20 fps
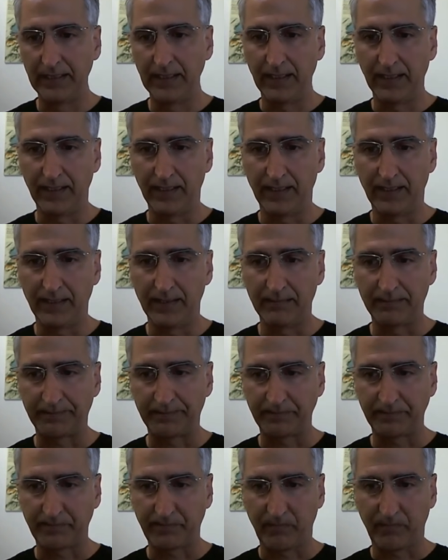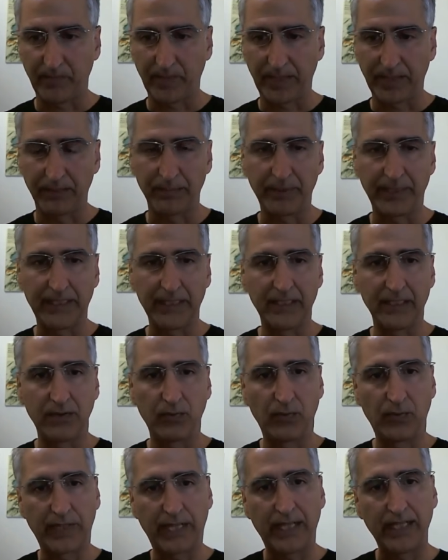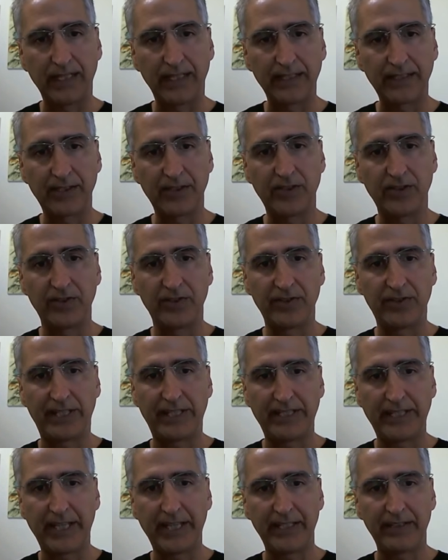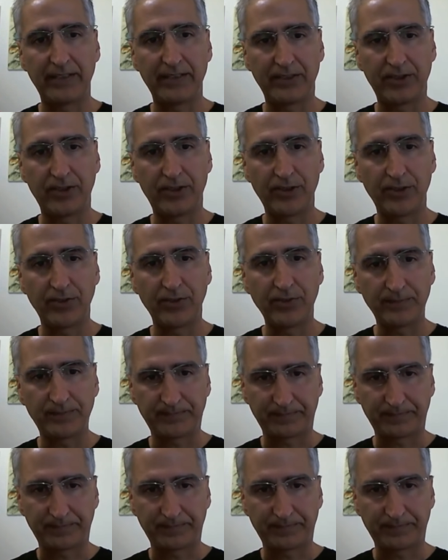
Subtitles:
But what I like to do is I take the shoe,